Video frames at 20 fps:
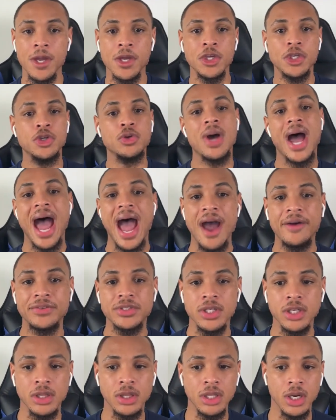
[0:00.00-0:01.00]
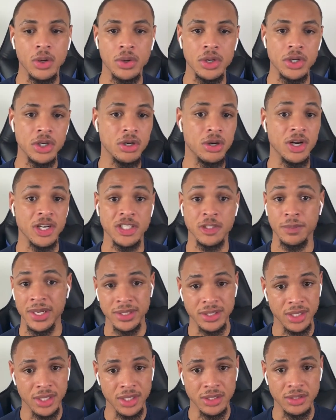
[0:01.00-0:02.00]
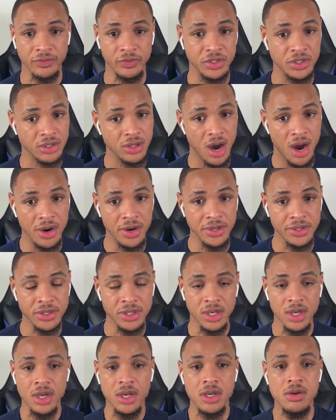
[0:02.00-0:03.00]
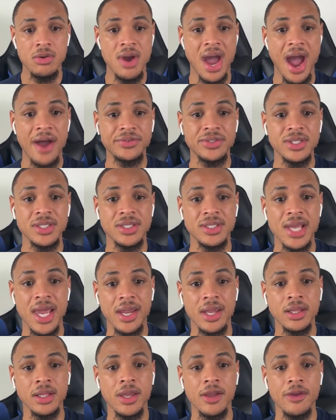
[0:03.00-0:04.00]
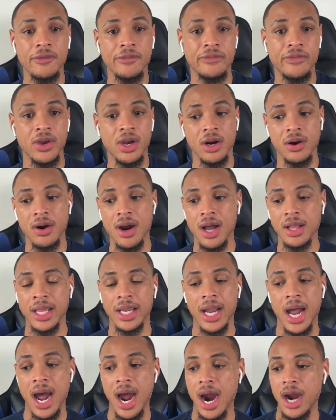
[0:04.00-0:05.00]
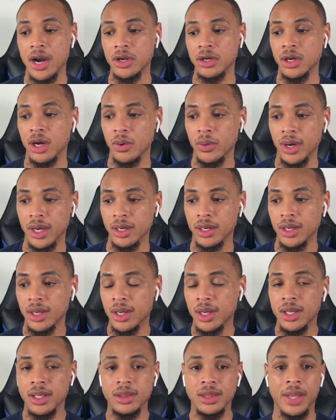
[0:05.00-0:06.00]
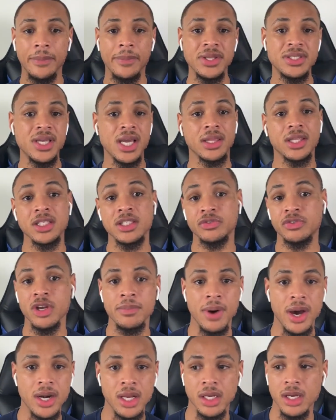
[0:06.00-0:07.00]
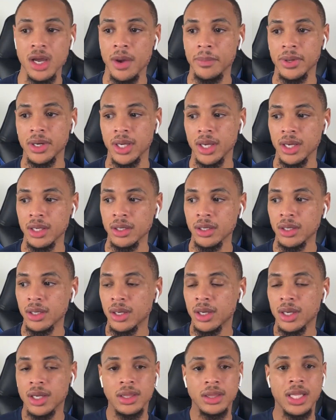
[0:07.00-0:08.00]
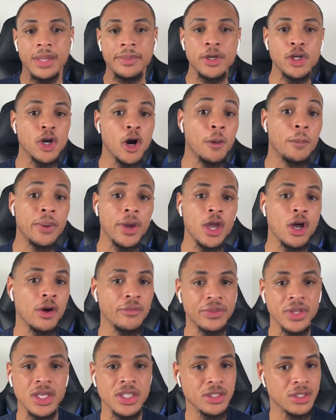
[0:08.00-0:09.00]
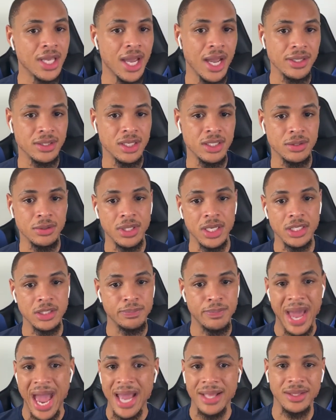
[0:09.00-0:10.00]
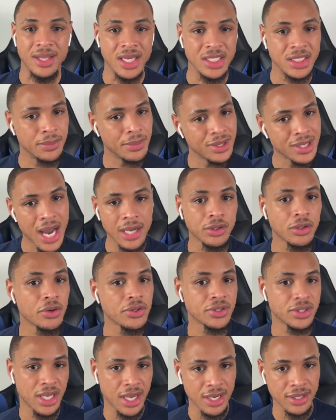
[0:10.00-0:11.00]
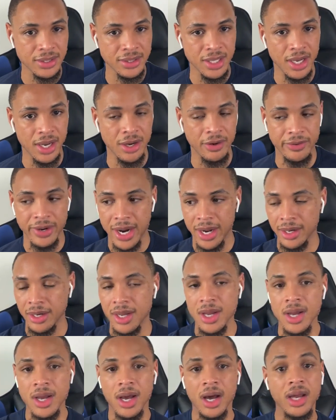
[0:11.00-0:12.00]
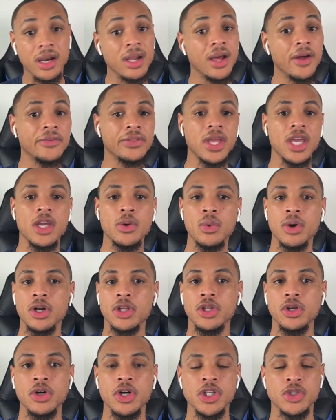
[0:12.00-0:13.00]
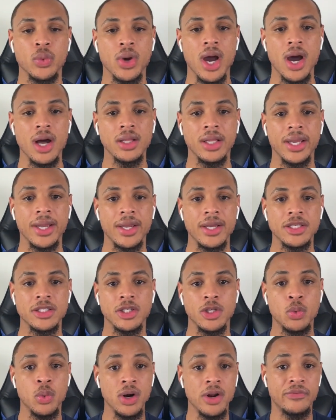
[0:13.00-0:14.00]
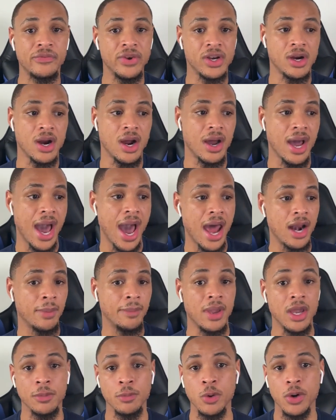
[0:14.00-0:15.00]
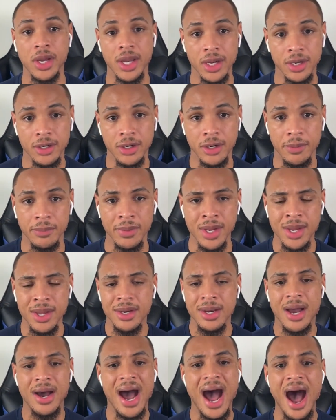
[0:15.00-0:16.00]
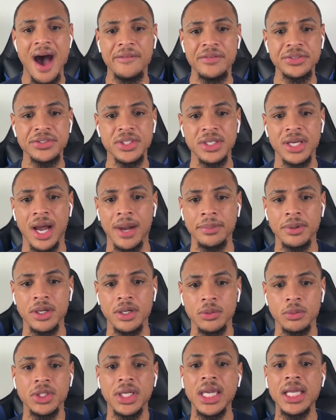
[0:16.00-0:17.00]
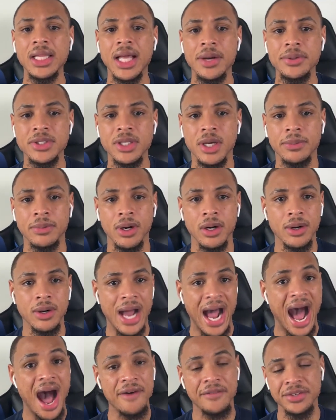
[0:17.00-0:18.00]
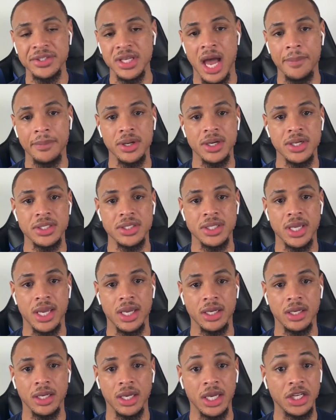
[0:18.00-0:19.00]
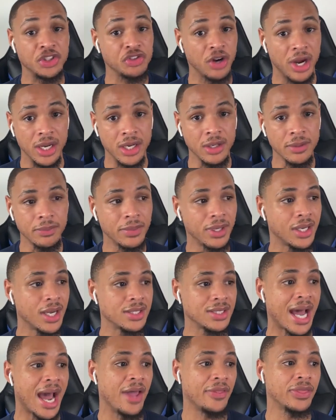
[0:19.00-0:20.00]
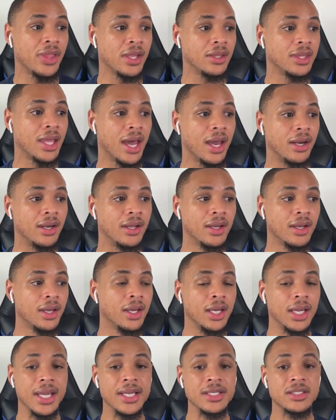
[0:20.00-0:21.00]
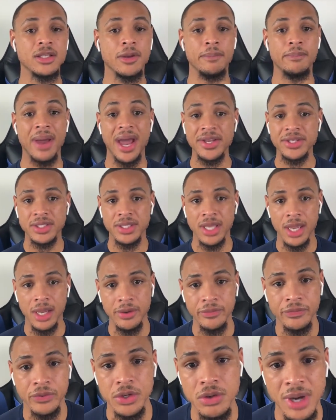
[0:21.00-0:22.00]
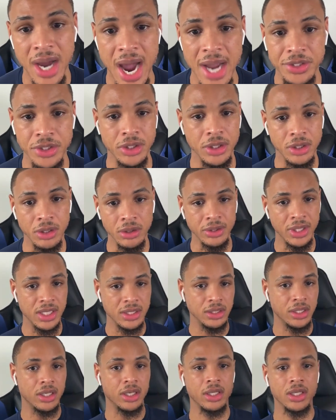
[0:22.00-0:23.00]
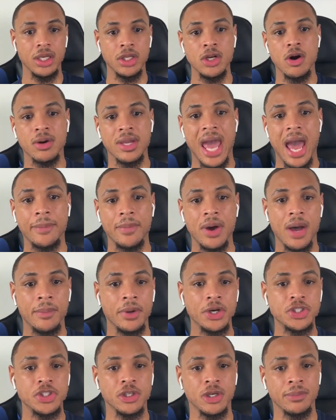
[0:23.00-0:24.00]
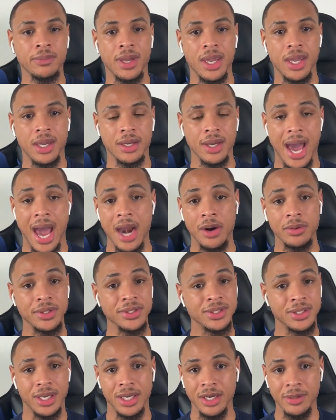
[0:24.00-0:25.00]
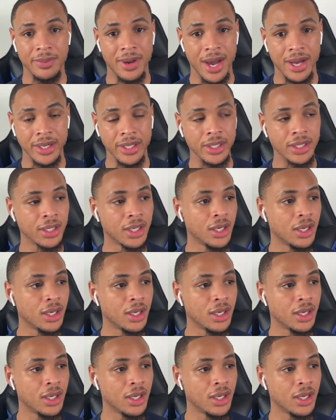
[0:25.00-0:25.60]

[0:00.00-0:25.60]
You have to lower your expenses for starters. You have to secondly figure out like, all right, you know what? Let me take this free money coming in. Let me go pay off these debts, these bad debts. Let me knock those things down, right? Another thing you want to do as well is you want to figure out how to make more income. Now, obviously, Eli, what's up, bro? Obviously, I'm going to say trading because I think that it's the best thing for you guys to do. There's literally no cap on how much you can make. I don't listen to anybody.